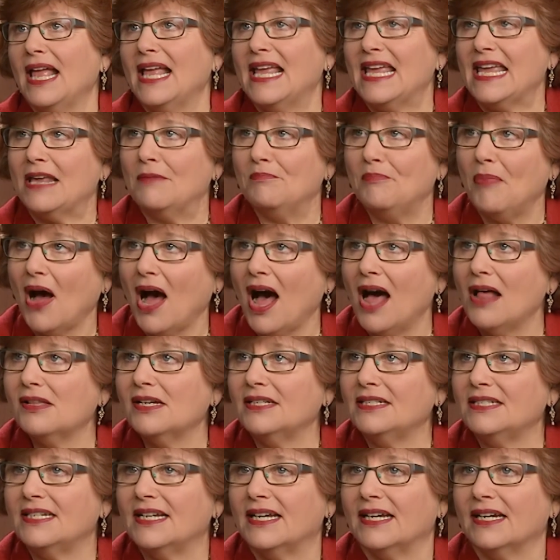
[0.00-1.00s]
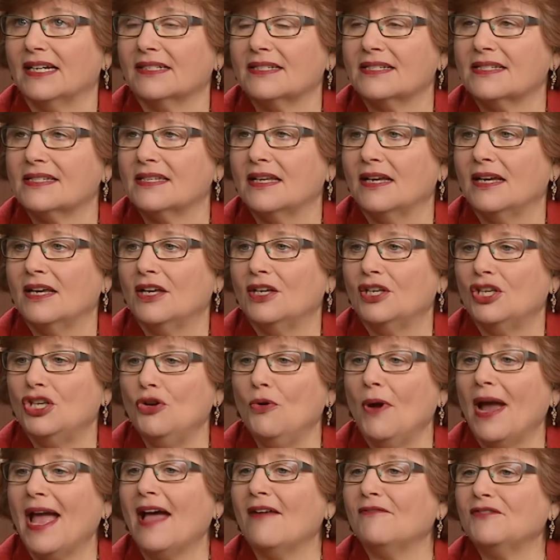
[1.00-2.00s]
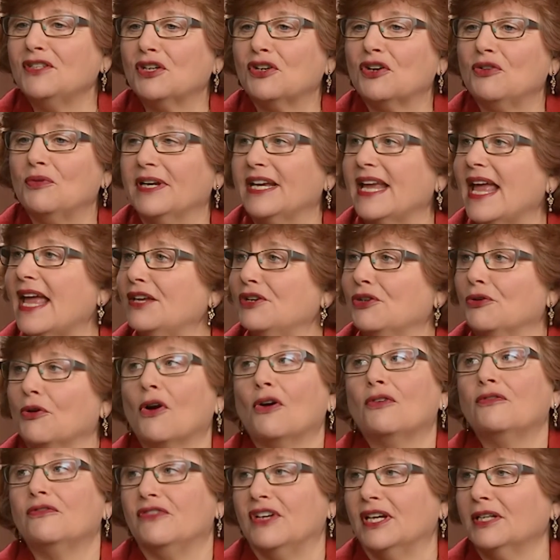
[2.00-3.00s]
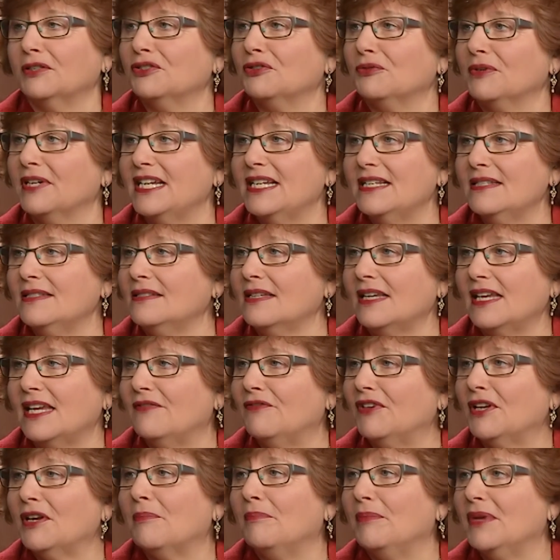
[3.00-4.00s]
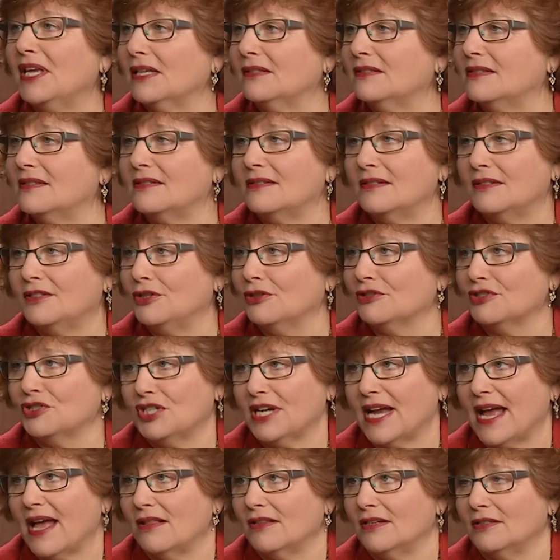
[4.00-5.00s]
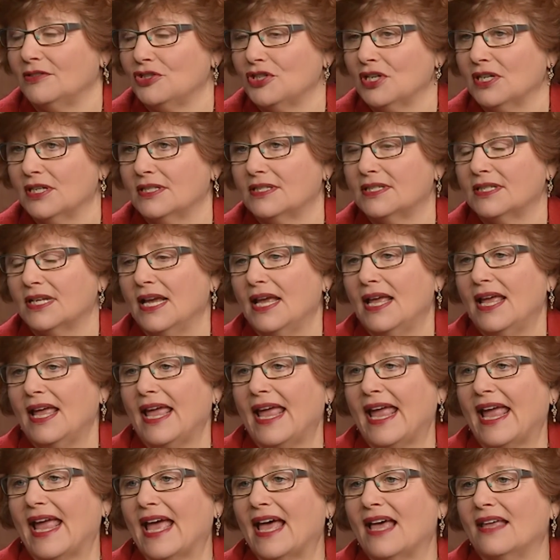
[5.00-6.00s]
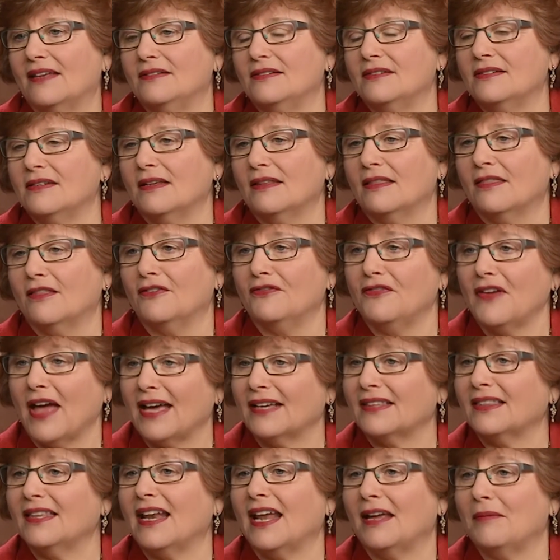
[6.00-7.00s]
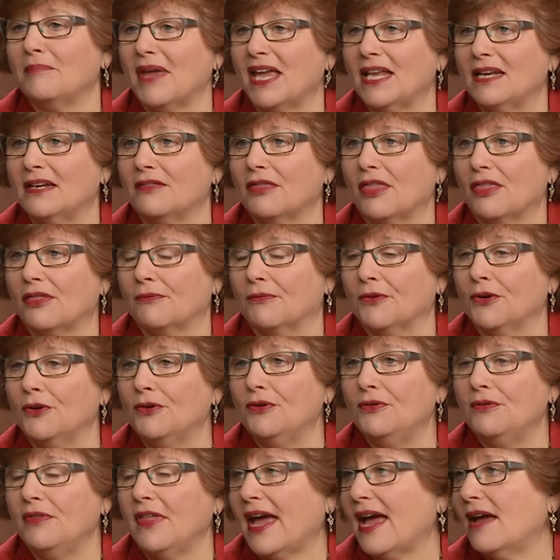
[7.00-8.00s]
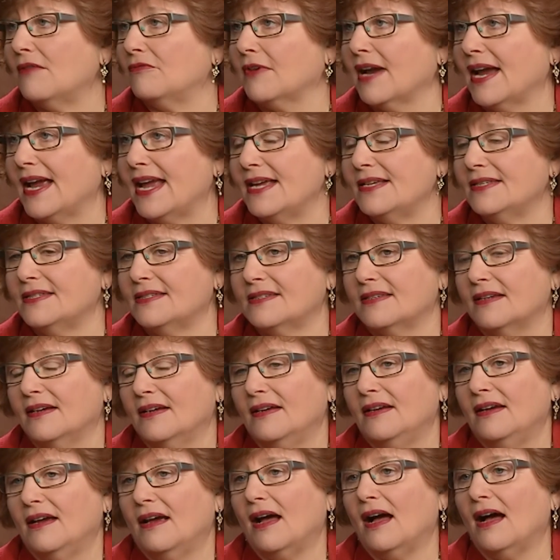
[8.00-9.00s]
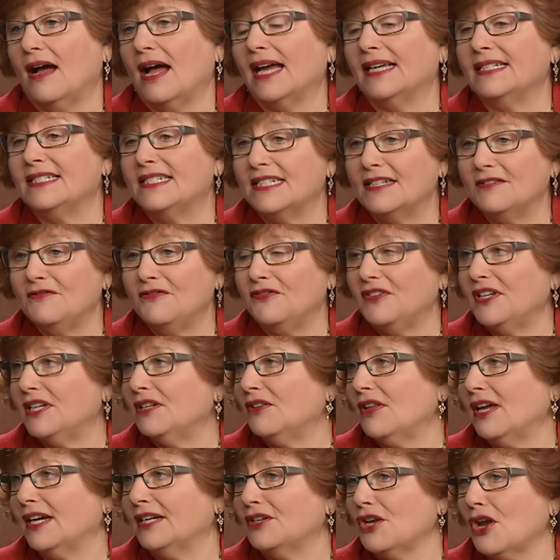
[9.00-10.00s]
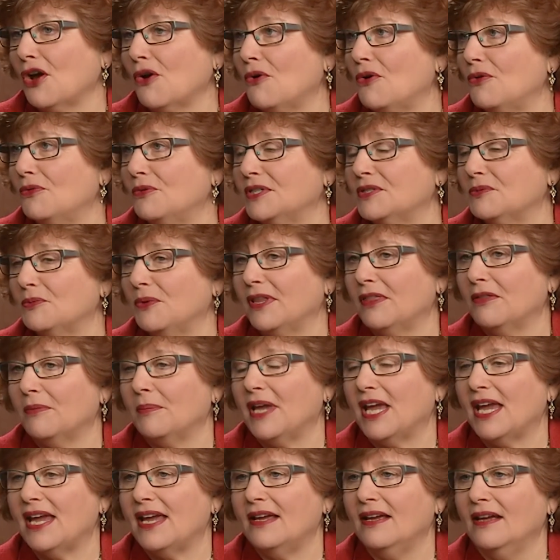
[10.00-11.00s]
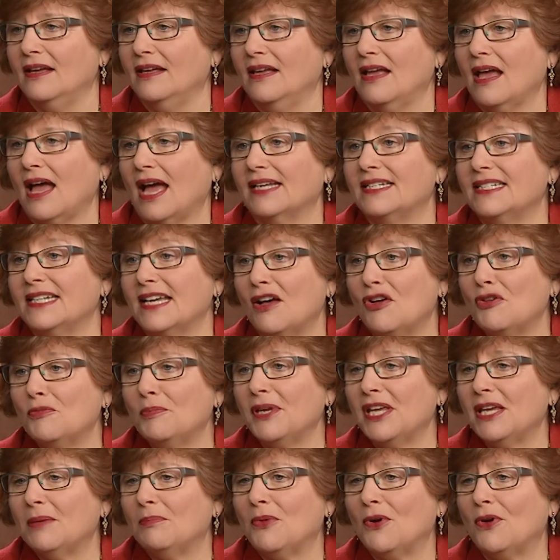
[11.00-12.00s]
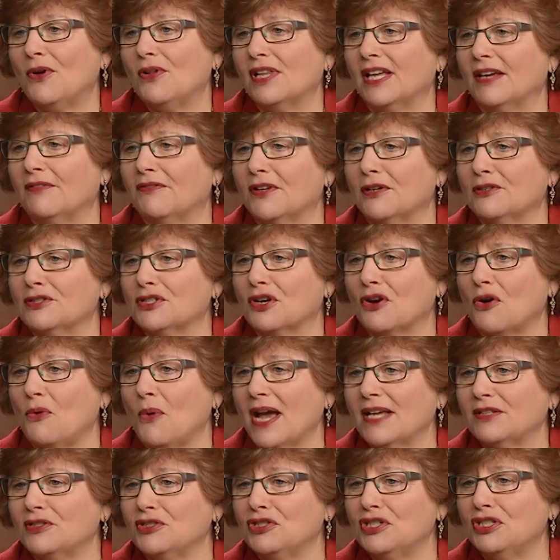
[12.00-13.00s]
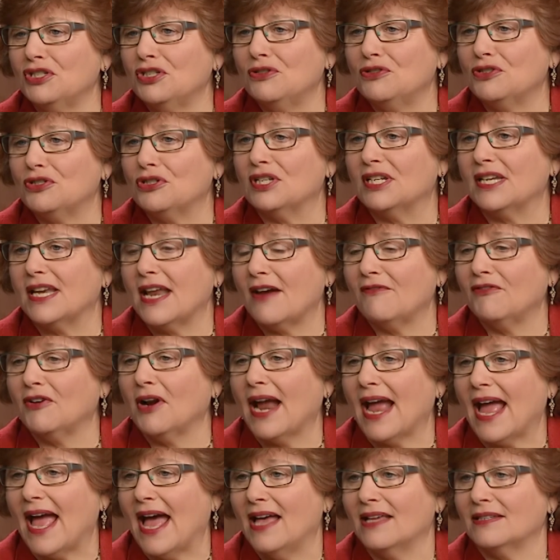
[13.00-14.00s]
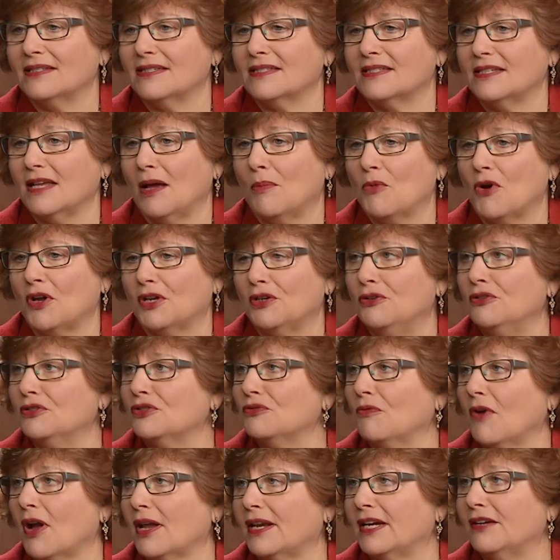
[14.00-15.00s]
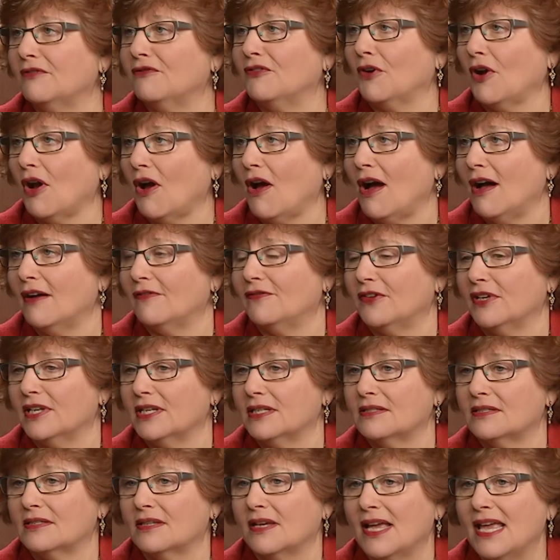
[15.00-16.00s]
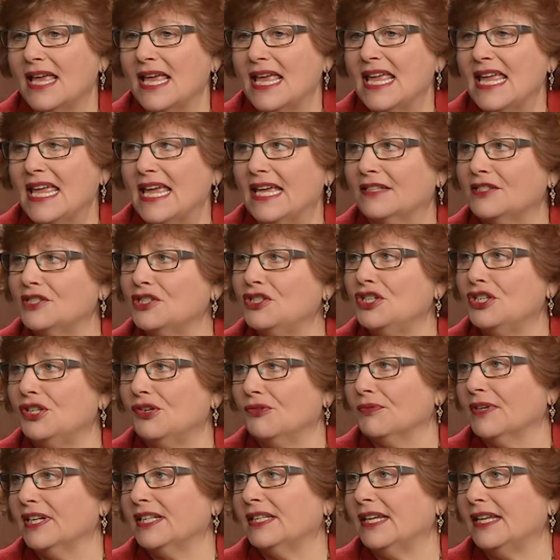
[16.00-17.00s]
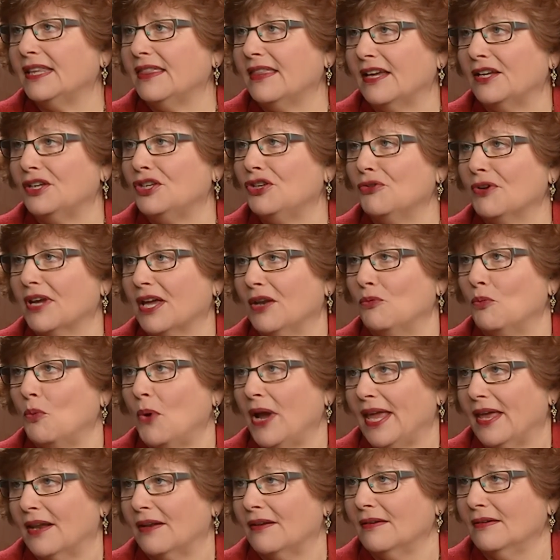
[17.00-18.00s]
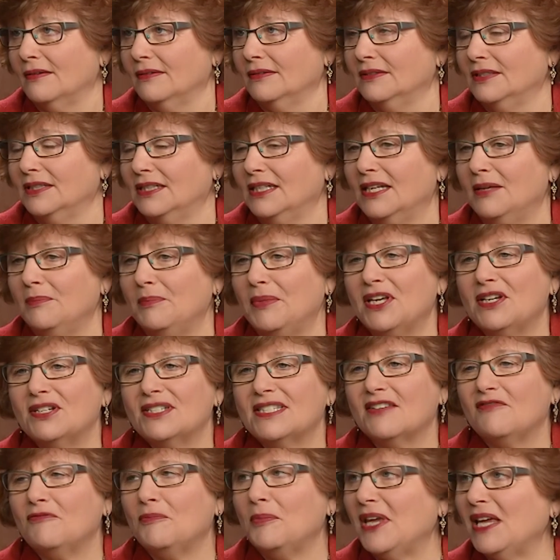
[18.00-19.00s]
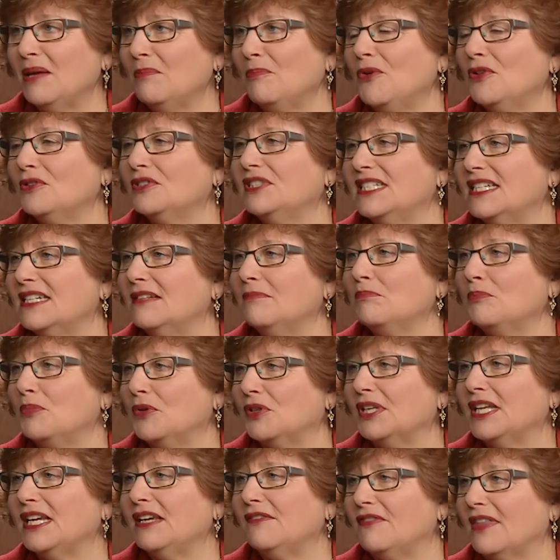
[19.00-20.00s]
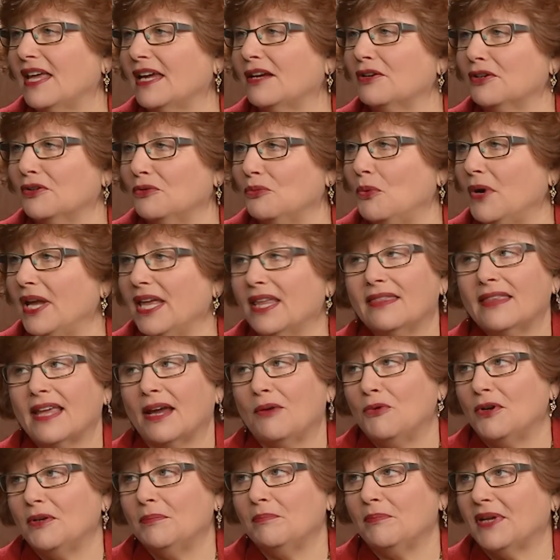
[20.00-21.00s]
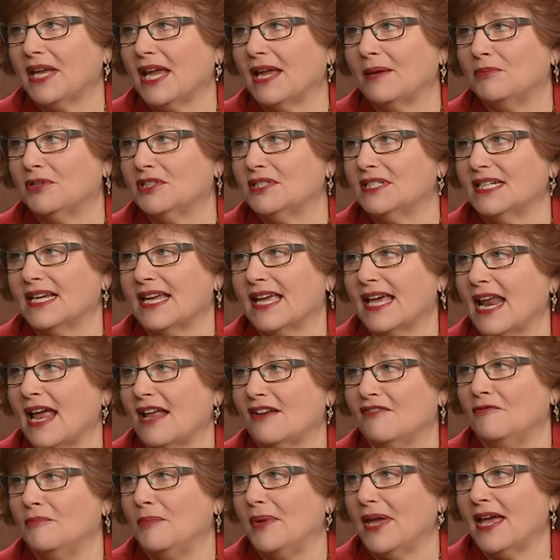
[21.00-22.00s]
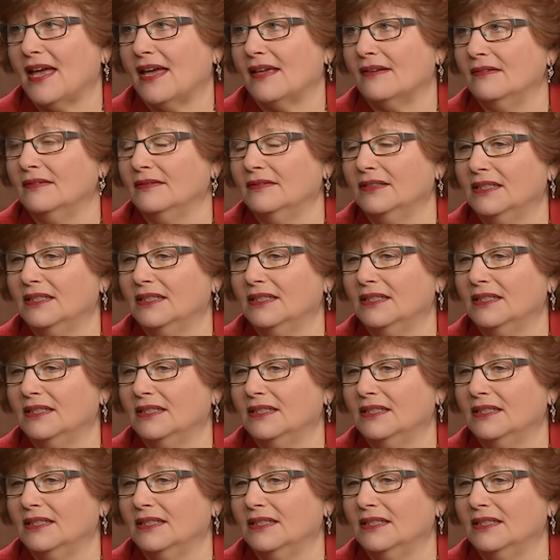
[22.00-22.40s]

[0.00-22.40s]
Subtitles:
in politics, you have to create your own victories, even amidst your challenges. And the fact that I made it through that race, I did feel like Noah was with me. I tell people, if there's a question you should never ask someone who's running for office, it's, do you really think you can win? Because if people didn't believe they could win, they wouldn't be able to get out of bed.